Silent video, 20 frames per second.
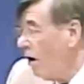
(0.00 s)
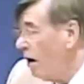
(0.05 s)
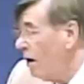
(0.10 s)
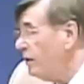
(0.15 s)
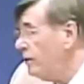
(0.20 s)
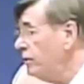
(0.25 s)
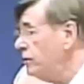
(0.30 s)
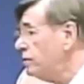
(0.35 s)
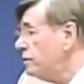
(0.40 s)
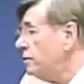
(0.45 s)

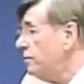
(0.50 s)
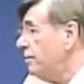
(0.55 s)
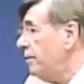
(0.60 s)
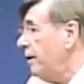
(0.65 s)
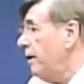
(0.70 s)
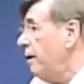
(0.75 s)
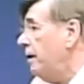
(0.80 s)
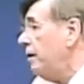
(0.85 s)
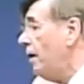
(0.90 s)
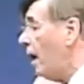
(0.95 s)
honored to
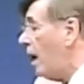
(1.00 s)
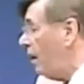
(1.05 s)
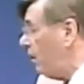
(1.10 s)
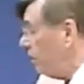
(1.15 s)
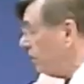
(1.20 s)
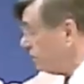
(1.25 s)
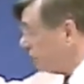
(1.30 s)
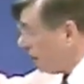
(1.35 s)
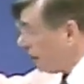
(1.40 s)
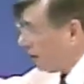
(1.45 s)
be, I
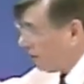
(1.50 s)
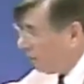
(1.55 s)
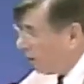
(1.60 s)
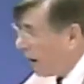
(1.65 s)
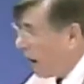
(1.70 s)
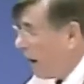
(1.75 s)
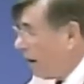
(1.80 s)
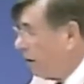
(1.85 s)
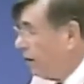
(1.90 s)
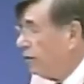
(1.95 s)
was
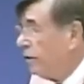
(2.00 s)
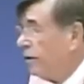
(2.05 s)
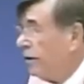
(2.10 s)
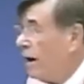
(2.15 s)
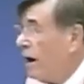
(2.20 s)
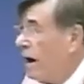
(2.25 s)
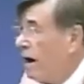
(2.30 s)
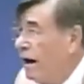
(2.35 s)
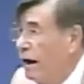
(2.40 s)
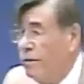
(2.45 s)

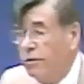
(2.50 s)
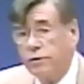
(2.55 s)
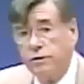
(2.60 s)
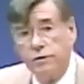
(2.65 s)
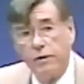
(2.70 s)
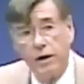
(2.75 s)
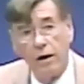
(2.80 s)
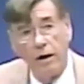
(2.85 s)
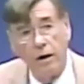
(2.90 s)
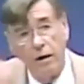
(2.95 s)

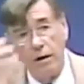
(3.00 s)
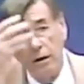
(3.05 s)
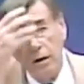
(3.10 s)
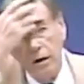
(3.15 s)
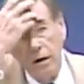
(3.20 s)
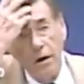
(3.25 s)
there.